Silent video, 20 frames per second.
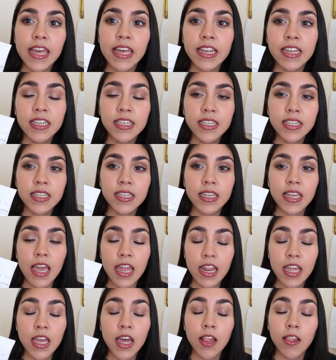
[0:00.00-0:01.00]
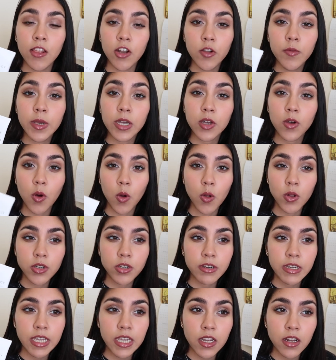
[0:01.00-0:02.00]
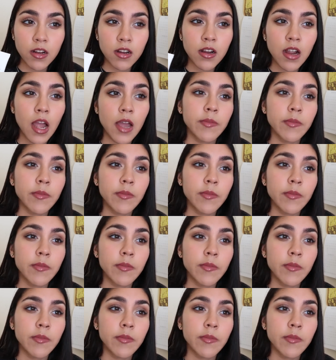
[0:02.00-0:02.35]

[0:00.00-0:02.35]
it is getting a little bit colder here.